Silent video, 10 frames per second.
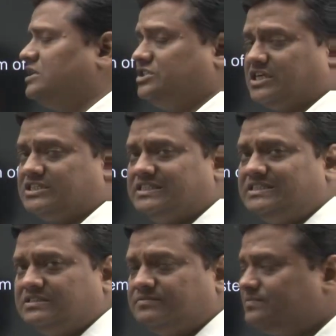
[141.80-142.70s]

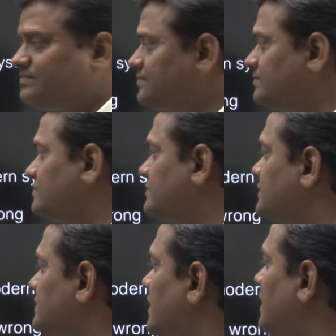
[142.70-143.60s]
justice.
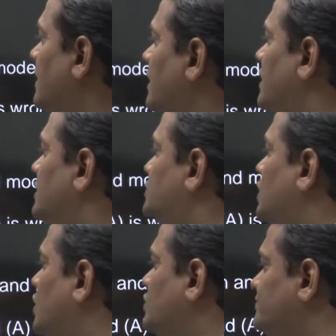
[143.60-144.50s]

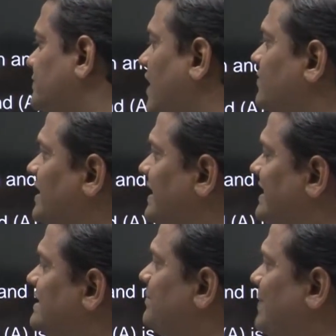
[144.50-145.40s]
So after
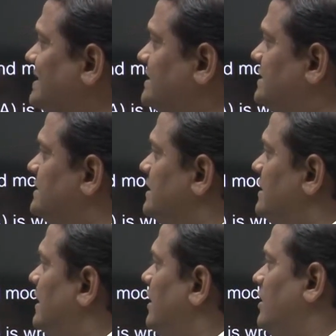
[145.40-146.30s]
reading the passage,
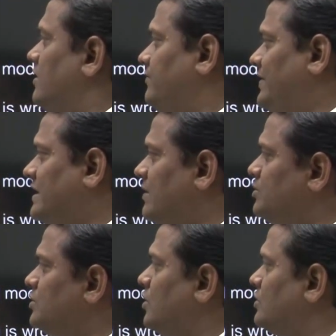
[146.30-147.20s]
we come
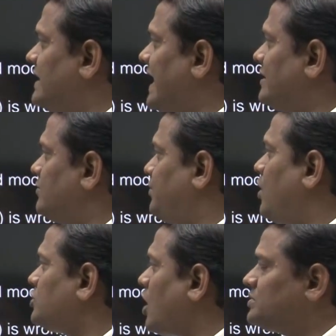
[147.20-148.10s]
to know that
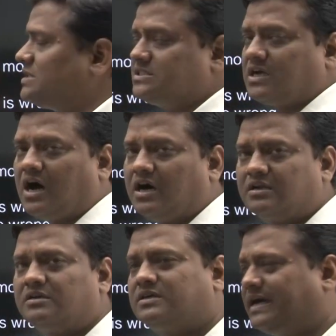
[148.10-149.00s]
both options are
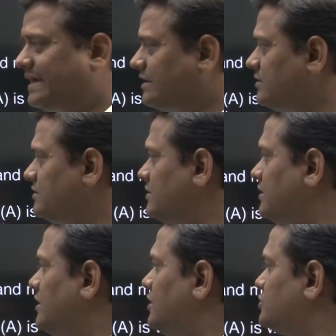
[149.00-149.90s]
correct.
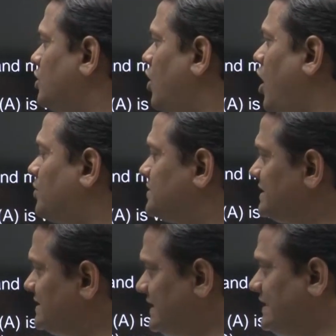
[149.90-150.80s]
So
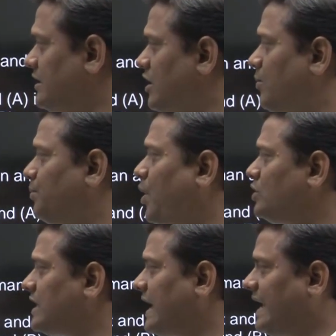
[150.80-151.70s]
option C,
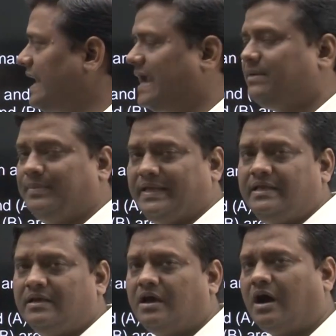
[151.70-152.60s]
both A and B
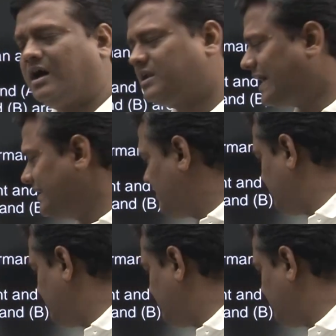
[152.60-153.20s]
are right.